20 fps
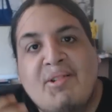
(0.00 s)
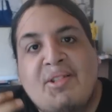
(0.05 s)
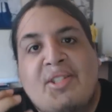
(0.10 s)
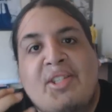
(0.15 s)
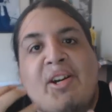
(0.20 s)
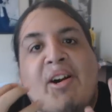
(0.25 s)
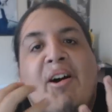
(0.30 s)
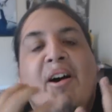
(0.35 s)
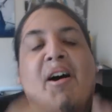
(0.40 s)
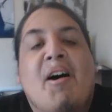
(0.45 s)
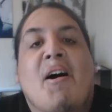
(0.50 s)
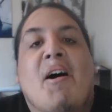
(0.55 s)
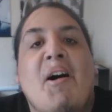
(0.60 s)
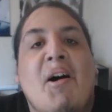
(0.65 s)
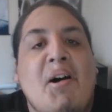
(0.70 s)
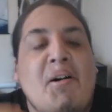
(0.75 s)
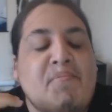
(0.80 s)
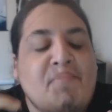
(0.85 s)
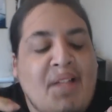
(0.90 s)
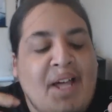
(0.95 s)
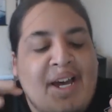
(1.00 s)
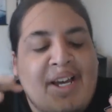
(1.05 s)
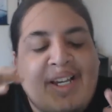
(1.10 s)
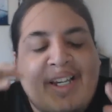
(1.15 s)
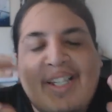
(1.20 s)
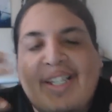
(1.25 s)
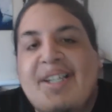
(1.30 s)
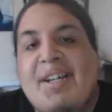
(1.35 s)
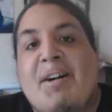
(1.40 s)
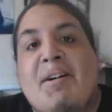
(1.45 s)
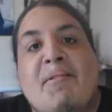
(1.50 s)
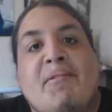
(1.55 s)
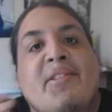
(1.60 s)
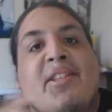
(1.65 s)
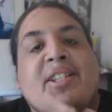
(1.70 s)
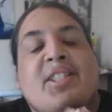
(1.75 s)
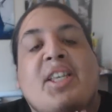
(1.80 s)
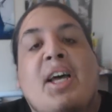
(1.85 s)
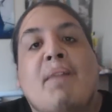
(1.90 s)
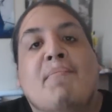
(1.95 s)
lose your arm? Like, yo,
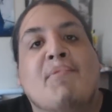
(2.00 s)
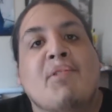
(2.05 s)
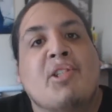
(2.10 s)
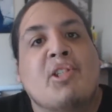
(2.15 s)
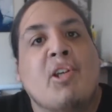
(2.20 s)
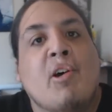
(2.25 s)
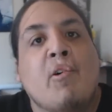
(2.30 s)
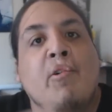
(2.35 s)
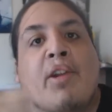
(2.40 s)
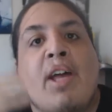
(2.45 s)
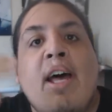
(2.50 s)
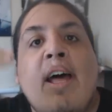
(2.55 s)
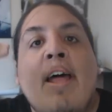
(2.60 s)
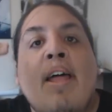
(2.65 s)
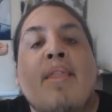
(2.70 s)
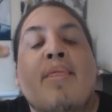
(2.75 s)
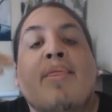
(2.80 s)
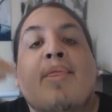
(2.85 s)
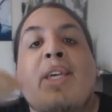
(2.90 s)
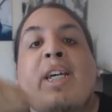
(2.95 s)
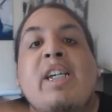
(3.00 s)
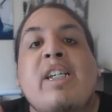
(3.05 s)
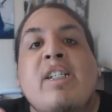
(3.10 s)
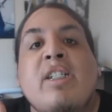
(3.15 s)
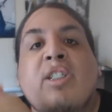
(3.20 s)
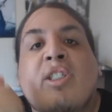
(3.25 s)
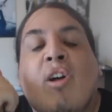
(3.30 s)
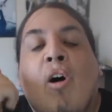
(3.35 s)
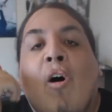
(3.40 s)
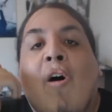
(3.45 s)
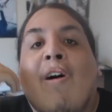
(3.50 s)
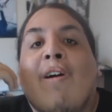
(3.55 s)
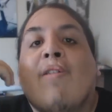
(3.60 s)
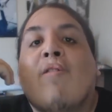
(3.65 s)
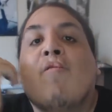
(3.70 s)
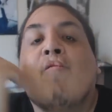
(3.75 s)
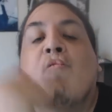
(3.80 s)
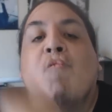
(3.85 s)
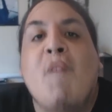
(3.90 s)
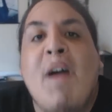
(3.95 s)
this episode, these
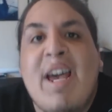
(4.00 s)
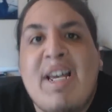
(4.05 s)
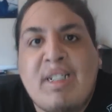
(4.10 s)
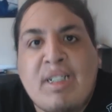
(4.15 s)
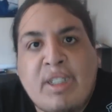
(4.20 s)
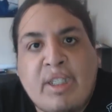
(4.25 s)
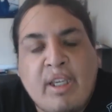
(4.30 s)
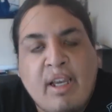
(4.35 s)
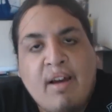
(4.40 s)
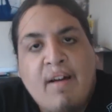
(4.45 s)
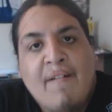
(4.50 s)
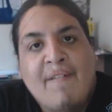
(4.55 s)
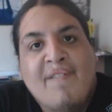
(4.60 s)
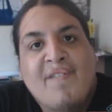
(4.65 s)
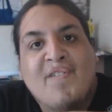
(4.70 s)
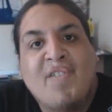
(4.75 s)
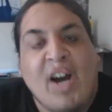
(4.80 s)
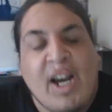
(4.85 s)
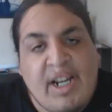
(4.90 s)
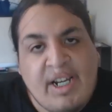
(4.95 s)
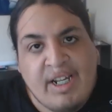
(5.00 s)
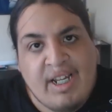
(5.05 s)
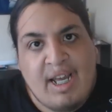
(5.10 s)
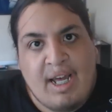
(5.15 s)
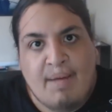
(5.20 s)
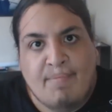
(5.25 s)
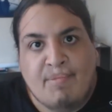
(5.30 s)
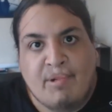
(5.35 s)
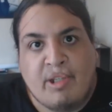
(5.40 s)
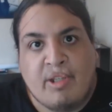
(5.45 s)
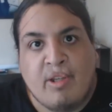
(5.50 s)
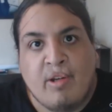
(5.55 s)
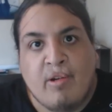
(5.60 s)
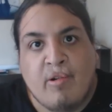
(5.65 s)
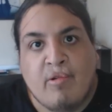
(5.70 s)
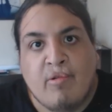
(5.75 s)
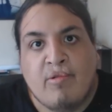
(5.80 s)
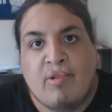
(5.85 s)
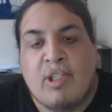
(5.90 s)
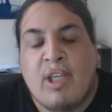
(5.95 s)
are great fighting
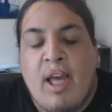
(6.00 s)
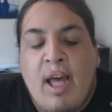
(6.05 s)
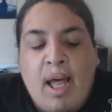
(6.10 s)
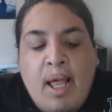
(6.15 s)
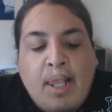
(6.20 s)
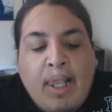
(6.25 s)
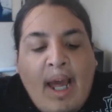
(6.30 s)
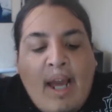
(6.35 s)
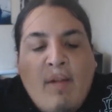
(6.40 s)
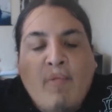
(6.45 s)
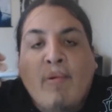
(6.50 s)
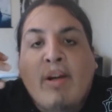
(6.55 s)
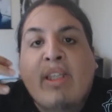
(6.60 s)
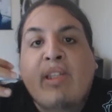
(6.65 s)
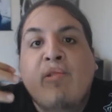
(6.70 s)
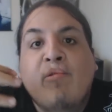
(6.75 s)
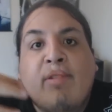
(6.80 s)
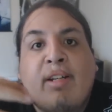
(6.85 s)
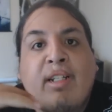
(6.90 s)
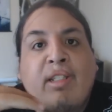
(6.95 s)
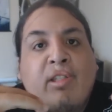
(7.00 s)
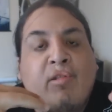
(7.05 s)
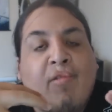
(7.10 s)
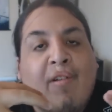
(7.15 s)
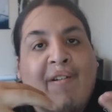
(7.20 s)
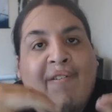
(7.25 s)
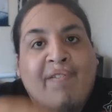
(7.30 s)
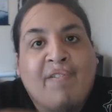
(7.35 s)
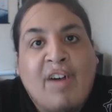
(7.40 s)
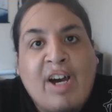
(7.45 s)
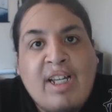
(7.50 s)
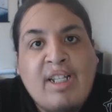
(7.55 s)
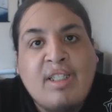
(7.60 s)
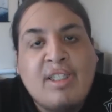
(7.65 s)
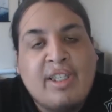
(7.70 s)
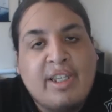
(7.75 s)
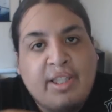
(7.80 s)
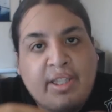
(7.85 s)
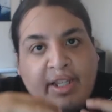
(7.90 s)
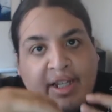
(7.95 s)
episodes. Like, when you can do a fight
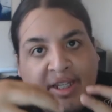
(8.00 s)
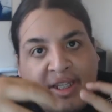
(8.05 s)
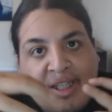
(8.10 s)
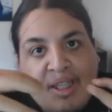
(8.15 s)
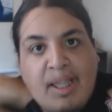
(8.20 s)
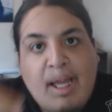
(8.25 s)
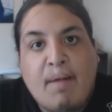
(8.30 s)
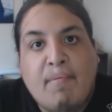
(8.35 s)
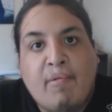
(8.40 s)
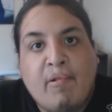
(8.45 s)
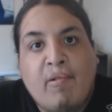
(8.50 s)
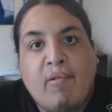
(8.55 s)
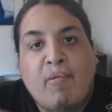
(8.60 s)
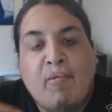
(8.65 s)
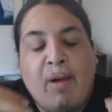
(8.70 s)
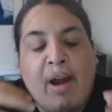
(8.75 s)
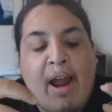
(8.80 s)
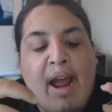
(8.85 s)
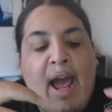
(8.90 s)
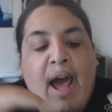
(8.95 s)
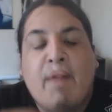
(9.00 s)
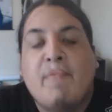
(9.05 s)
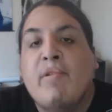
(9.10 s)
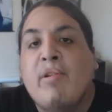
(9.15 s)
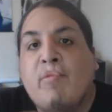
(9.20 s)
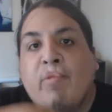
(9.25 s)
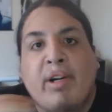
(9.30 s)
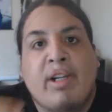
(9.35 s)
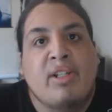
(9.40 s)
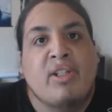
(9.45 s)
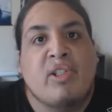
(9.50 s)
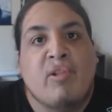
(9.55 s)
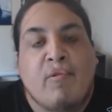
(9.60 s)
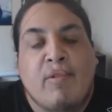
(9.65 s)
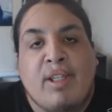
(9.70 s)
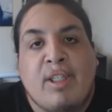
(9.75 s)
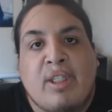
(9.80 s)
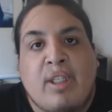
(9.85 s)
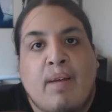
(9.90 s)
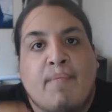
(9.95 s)
to this level where everyone is
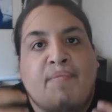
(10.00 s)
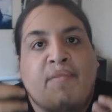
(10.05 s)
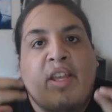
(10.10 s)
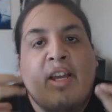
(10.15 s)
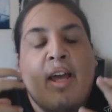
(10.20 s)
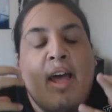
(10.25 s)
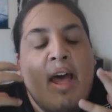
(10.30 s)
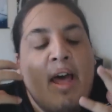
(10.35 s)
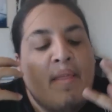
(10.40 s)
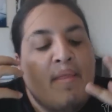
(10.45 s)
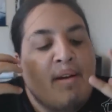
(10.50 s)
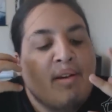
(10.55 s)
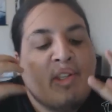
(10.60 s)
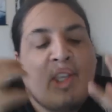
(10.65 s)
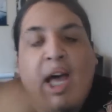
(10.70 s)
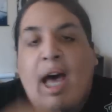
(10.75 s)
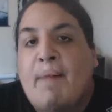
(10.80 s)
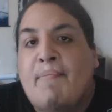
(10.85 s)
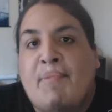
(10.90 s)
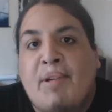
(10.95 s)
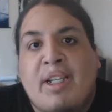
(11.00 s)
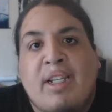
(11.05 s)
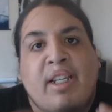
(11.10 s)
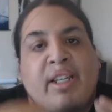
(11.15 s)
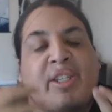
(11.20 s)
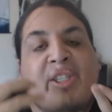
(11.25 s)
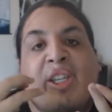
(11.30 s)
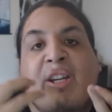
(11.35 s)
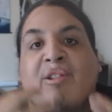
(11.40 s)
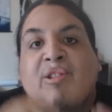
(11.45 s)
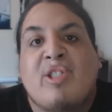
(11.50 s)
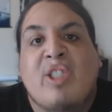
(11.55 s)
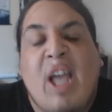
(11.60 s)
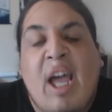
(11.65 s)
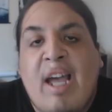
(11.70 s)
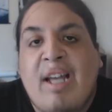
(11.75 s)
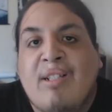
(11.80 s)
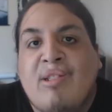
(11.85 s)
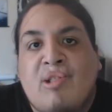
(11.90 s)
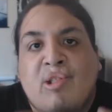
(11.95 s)
doing something, there's epicness, there's
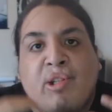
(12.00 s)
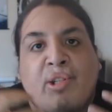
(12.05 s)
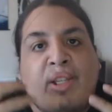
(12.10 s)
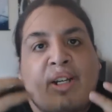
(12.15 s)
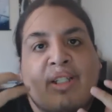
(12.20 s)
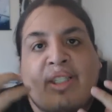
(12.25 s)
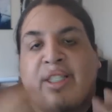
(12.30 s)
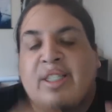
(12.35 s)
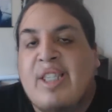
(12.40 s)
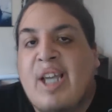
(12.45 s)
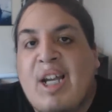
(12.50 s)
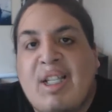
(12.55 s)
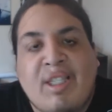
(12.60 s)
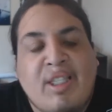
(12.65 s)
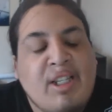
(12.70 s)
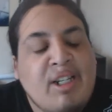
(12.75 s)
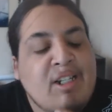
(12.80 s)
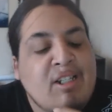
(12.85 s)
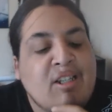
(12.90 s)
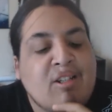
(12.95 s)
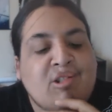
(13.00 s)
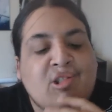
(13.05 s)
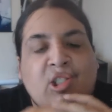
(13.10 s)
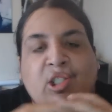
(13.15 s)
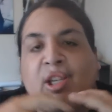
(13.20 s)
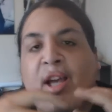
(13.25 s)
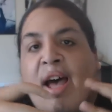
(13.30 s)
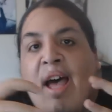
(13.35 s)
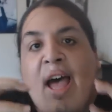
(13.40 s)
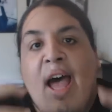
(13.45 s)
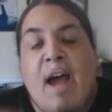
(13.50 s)
danger, there's intensity, there's just